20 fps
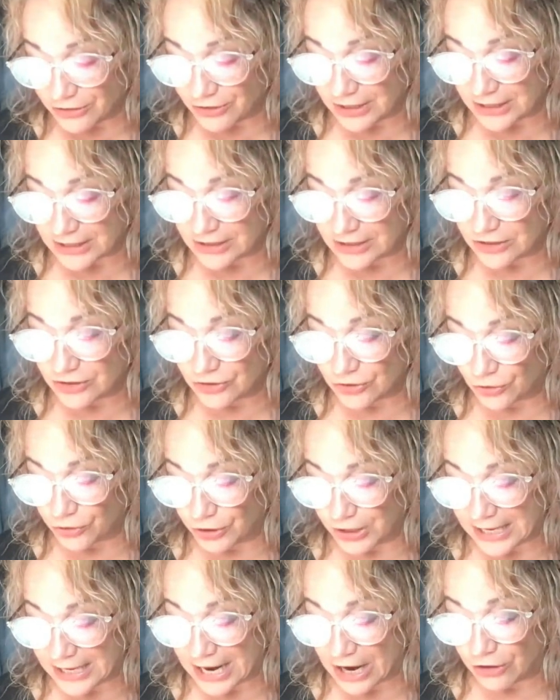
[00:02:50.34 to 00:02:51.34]
this
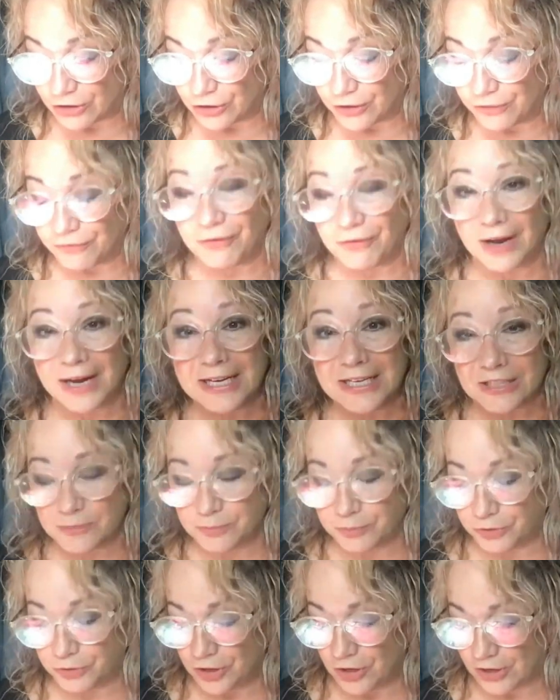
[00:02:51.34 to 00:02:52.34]
story now. You can find his
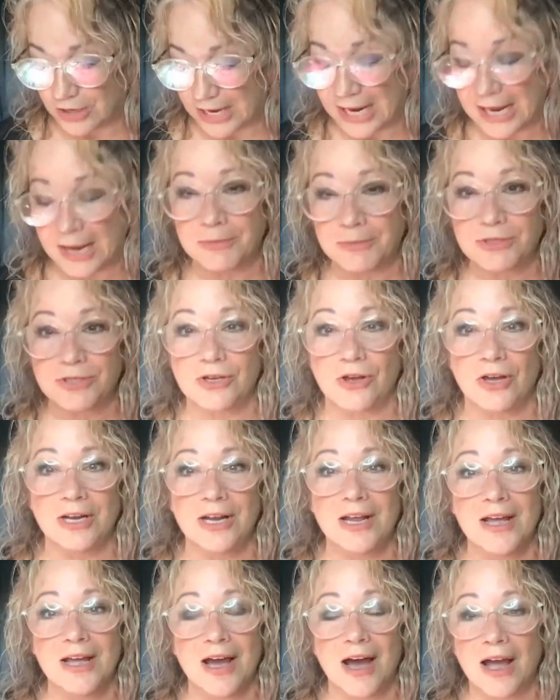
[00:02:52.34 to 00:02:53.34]
book on Amazon.
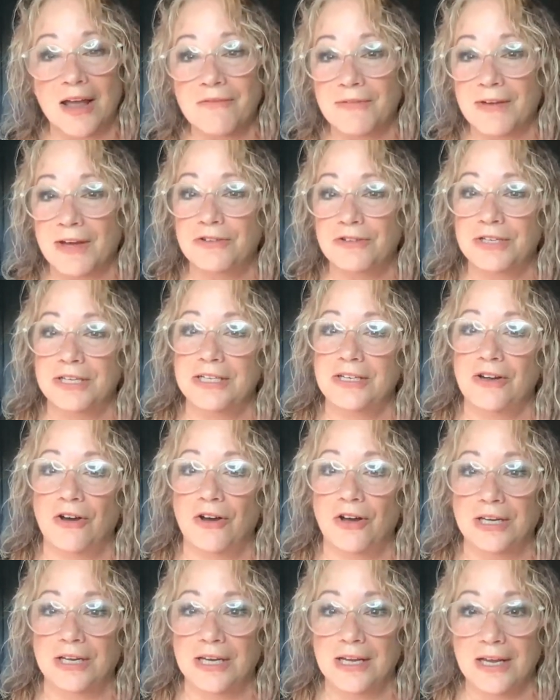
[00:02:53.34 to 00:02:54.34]
I found it
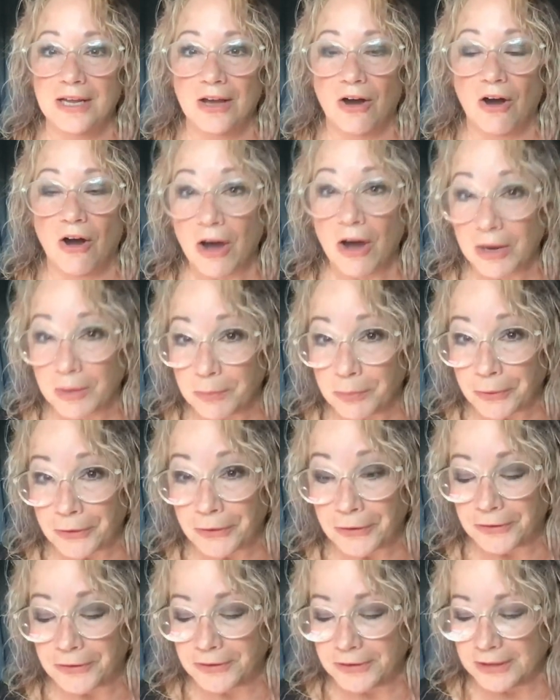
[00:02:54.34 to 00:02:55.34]
on
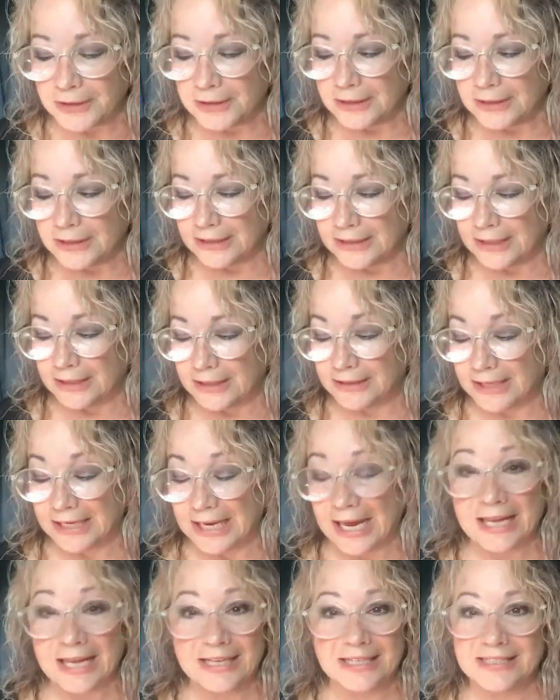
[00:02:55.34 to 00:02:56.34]
Audible
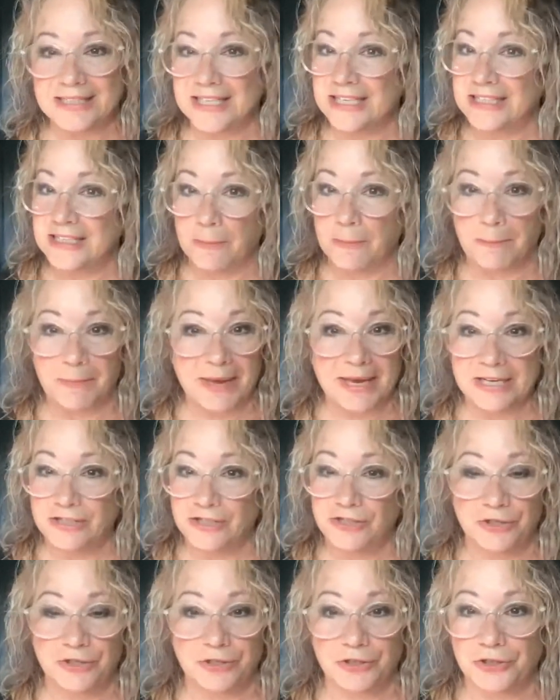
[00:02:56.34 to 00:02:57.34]
again it's it's a page
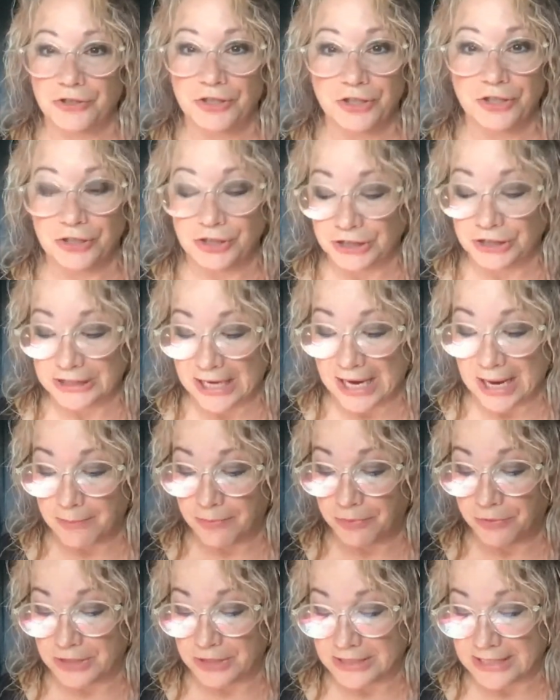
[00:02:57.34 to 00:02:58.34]
turner you just can't
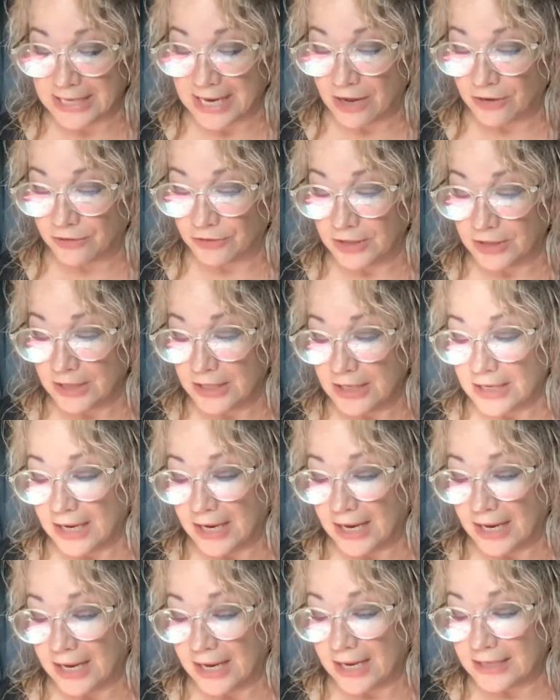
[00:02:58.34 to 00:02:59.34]
put it down
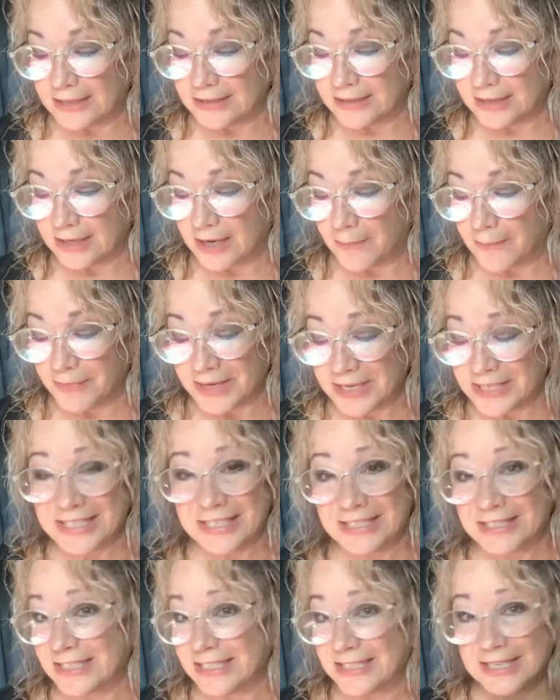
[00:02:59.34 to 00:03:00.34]
and um, it's
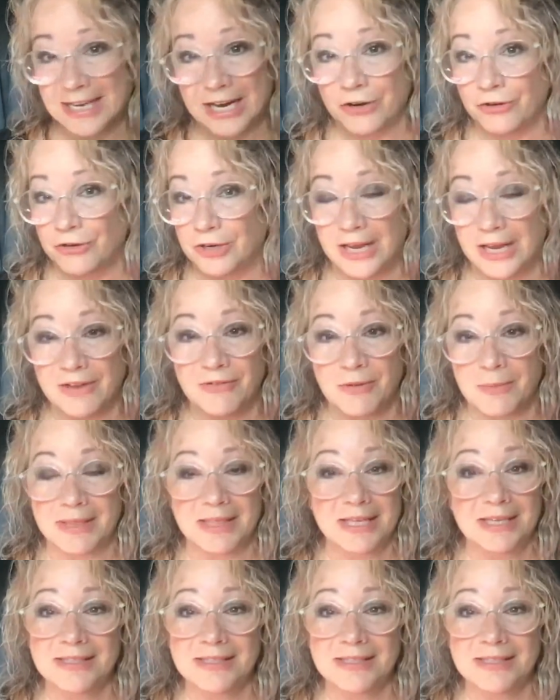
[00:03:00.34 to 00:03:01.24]
his entire life i mean this